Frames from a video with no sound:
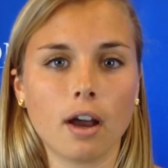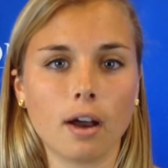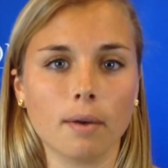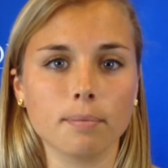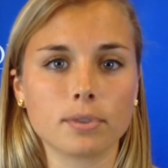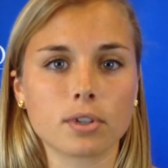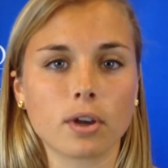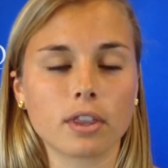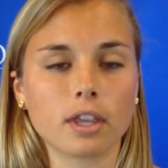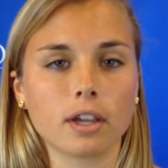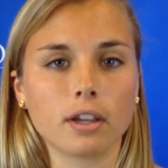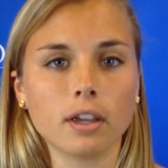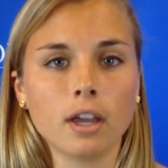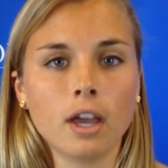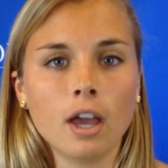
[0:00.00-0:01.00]
Um, so I
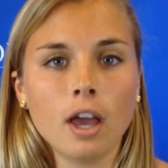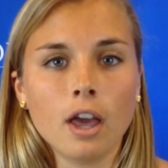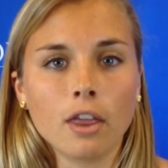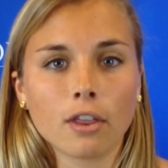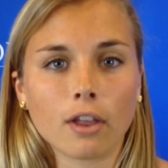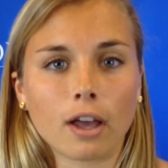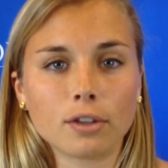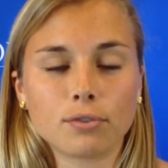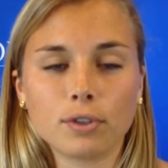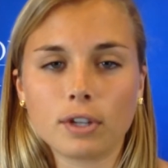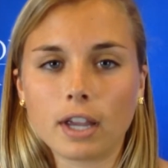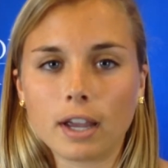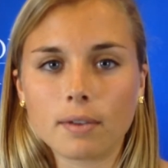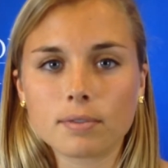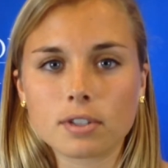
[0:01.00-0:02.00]
think the last few
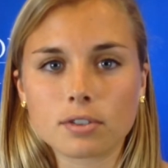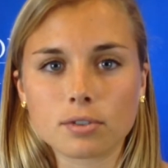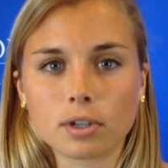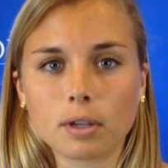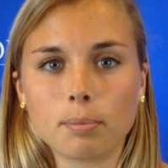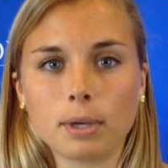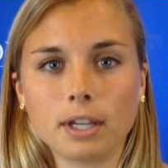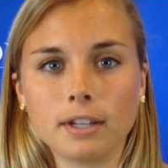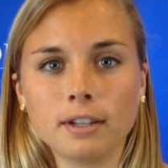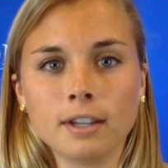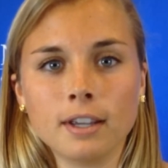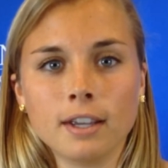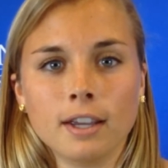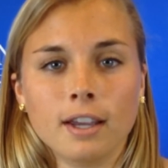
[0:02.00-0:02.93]
games, it's really been